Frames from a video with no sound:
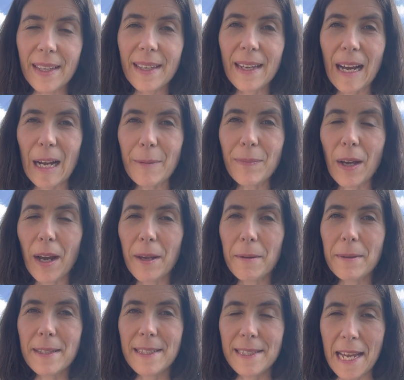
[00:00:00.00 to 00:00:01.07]
I
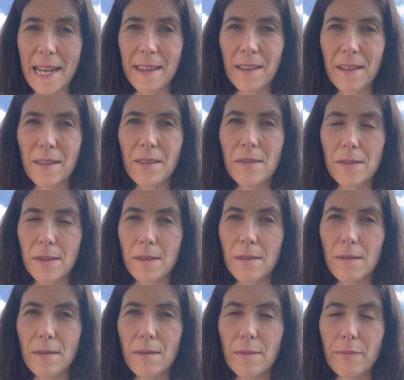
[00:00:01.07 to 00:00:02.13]
would say though,
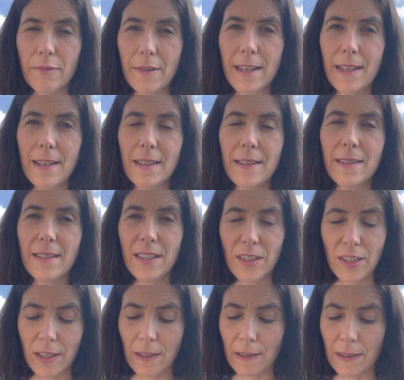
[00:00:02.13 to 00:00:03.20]
do bring
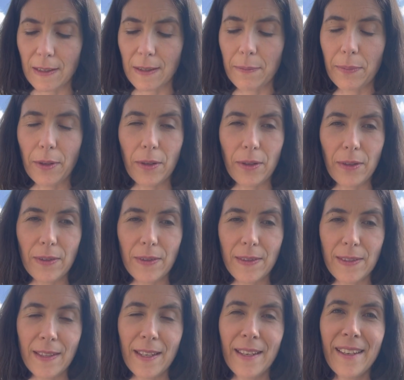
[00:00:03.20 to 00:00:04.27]
tissues,
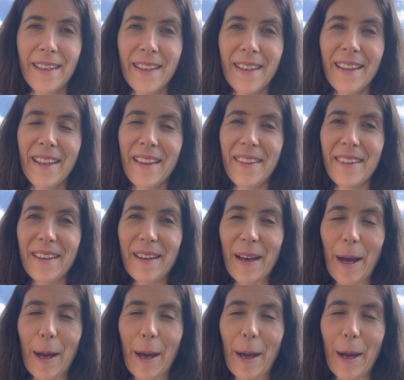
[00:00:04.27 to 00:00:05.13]
because the